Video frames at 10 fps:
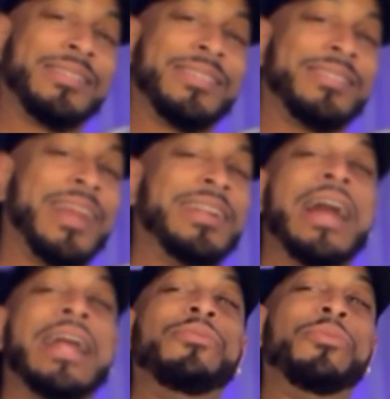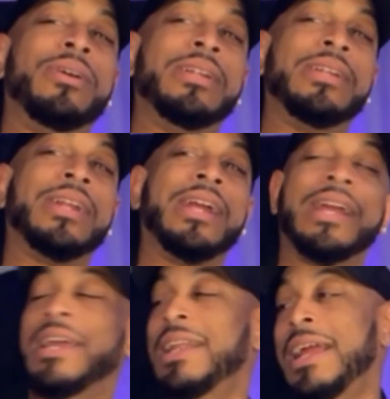It's like 91.
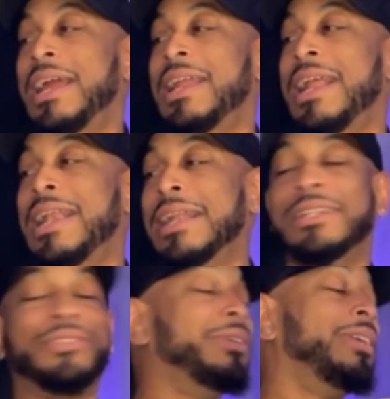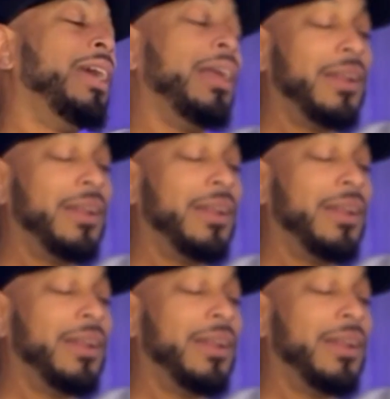It ain't 93 yet.